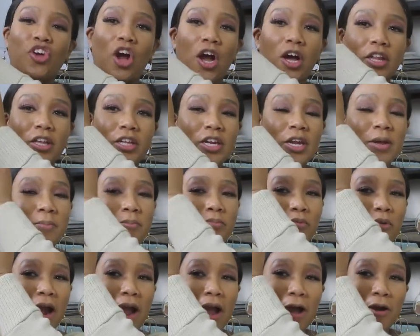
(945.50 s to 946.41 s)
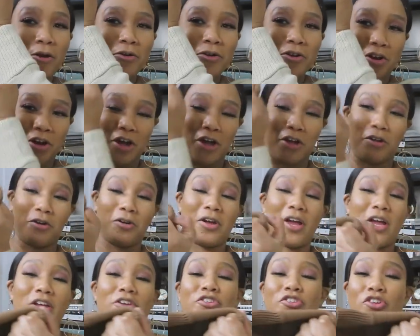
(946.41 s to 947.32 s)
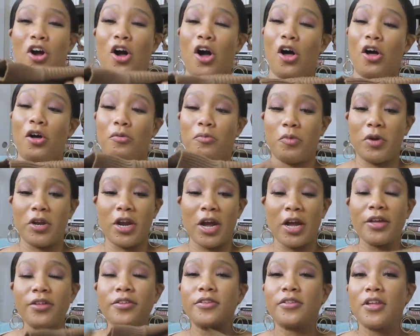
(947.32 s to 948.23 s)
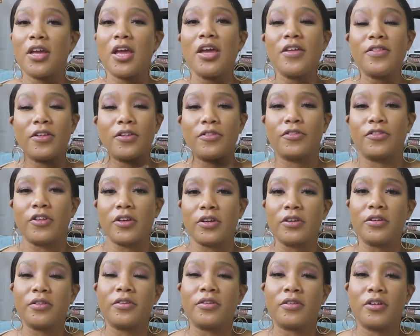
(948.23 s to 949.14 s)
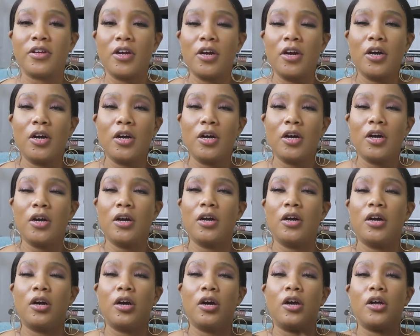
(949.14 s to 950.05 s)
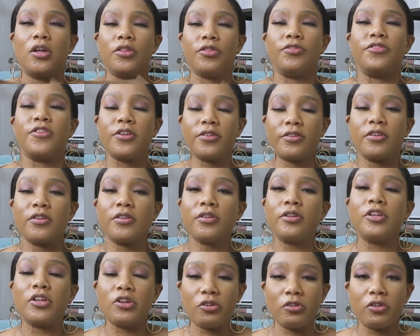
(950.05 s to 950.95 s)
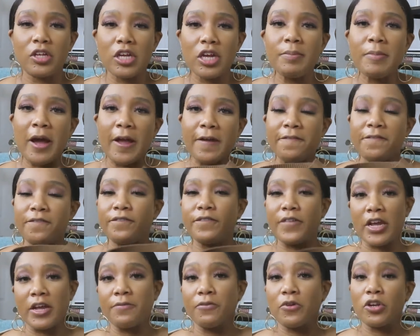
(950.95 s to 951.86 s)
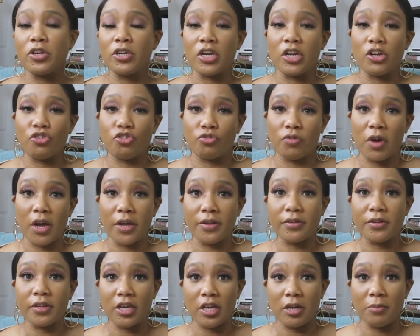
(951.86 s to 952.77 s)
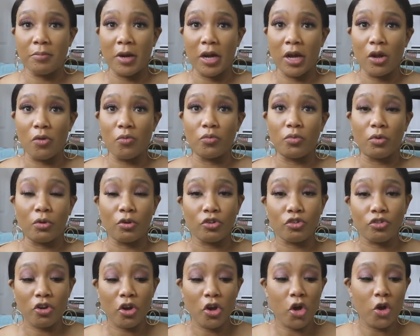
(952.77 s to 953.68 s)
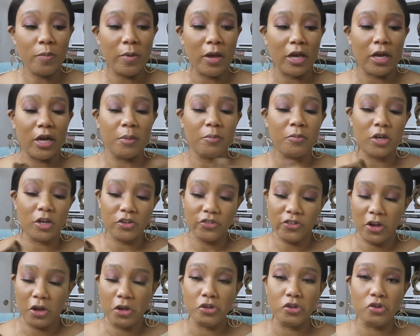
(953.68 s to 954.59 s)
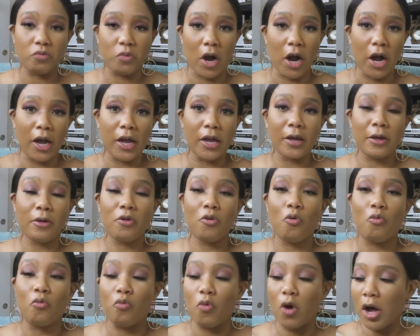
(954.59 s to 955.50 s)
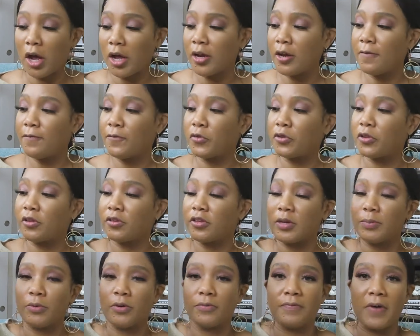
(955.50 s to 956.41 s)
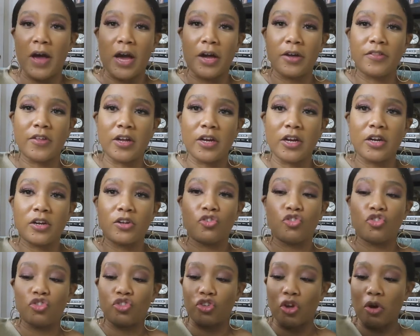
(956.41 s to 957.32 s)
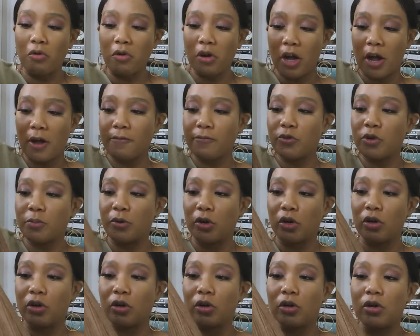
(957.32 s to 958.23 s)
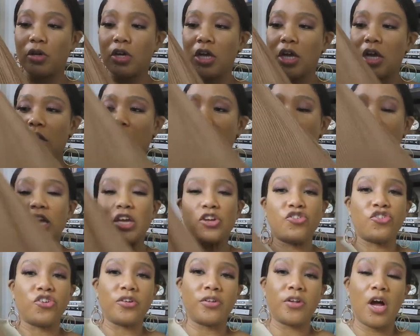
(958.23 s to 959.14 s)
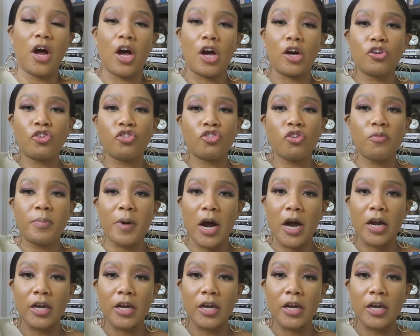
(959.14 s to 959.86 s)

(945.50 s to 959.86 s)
chocolatey brown color, and y'all, when I say that this, this is literally my favorite knit dress in my wardrobe, and I'm gonna tell you why. One, for the simple fact that it is so comfortable. It just hugs your